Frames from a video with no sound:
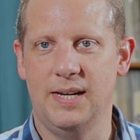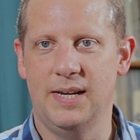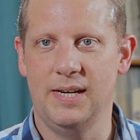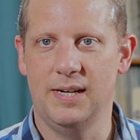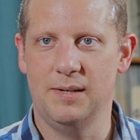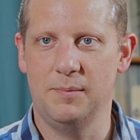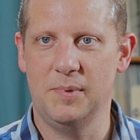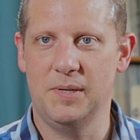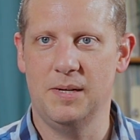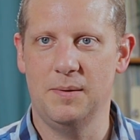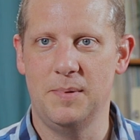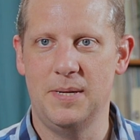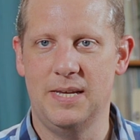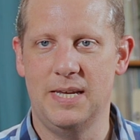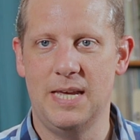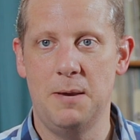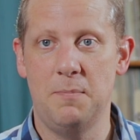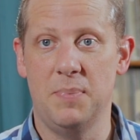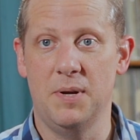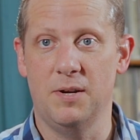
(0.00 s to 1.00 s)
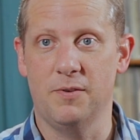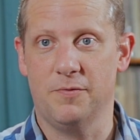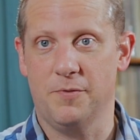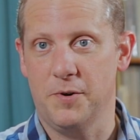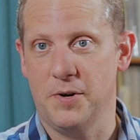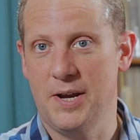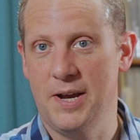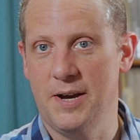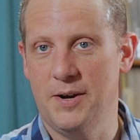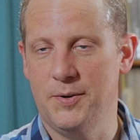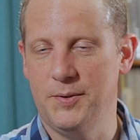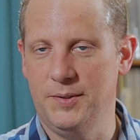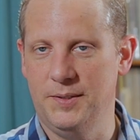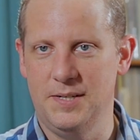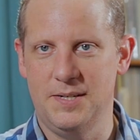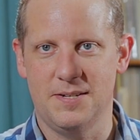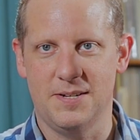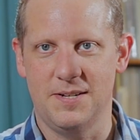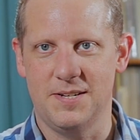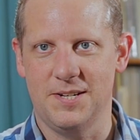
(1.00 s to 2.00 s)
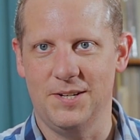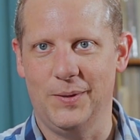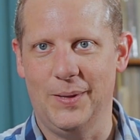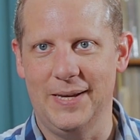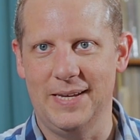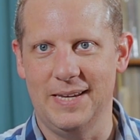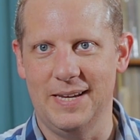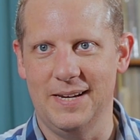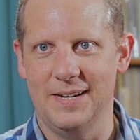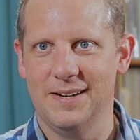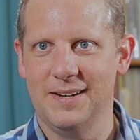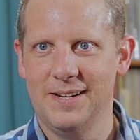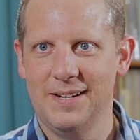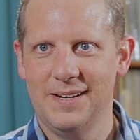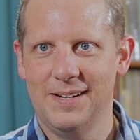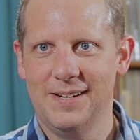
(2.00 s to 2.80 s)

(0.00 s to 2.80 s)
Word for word: and I'm going to be keeping it for now, at least until I get